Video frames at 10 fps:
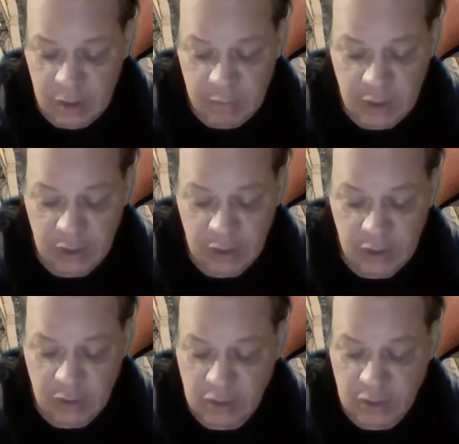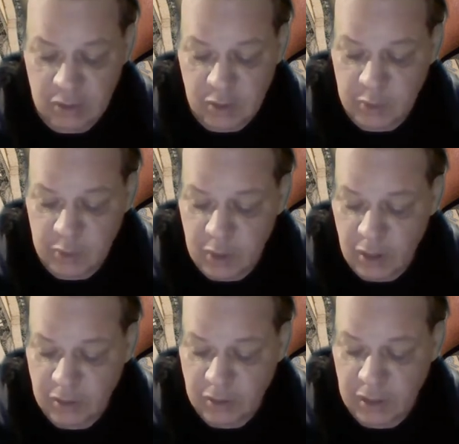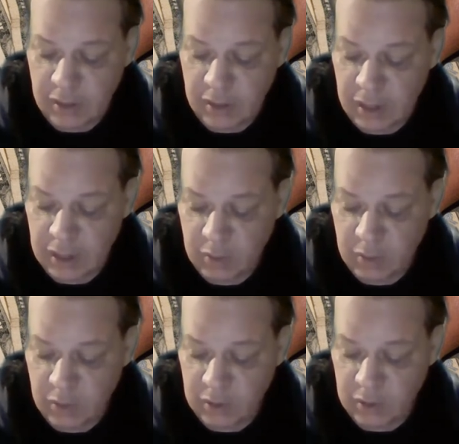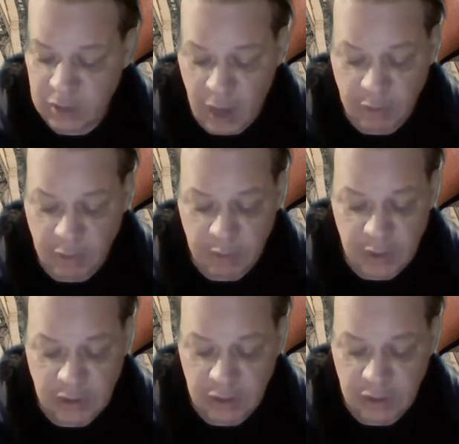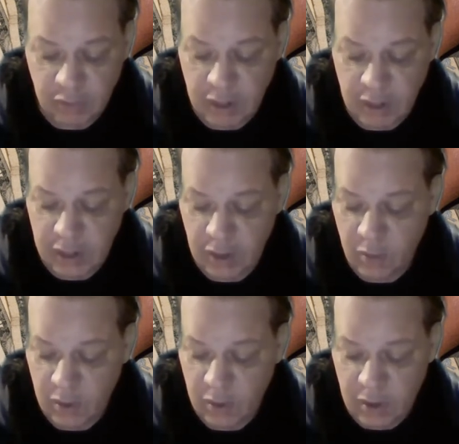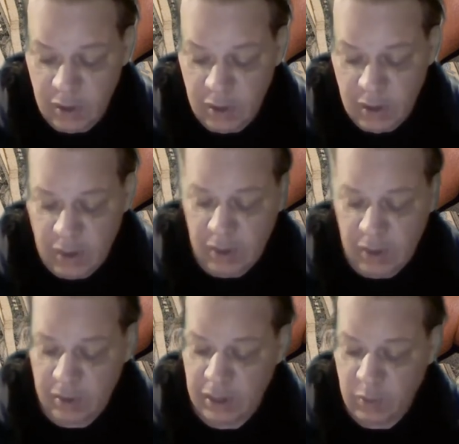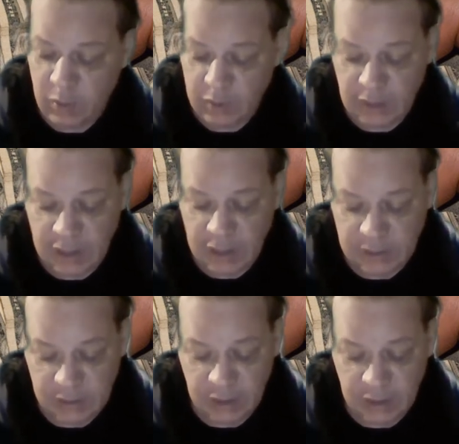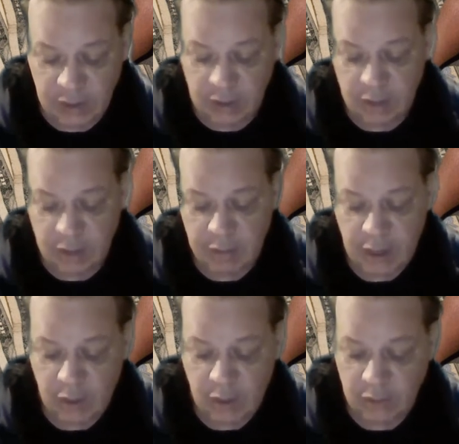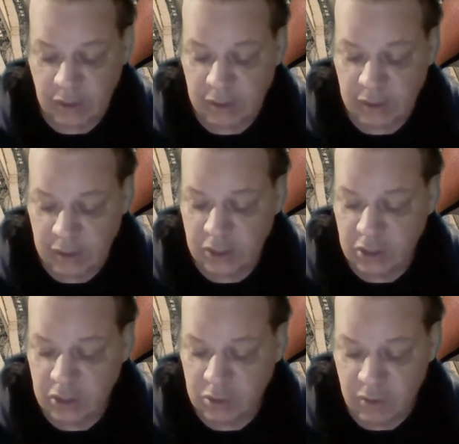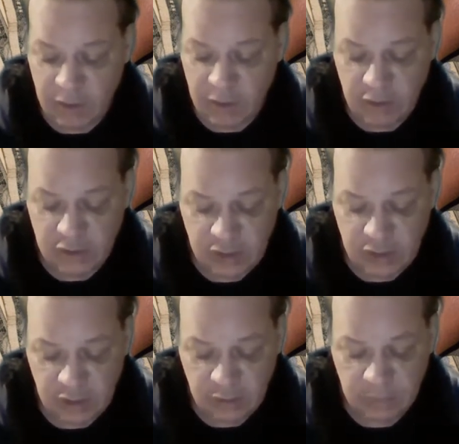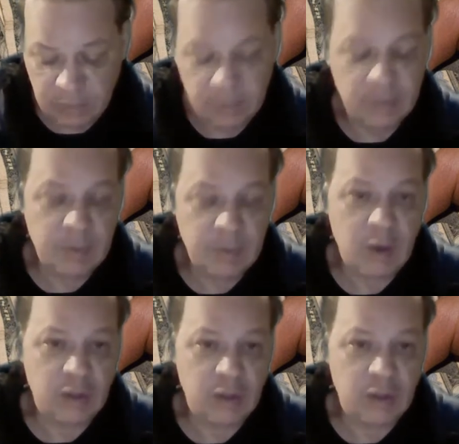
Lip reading: But the good news is Mitch McConnell said that he was optimistic right now than he was last night about the clinching coronavirus deal. And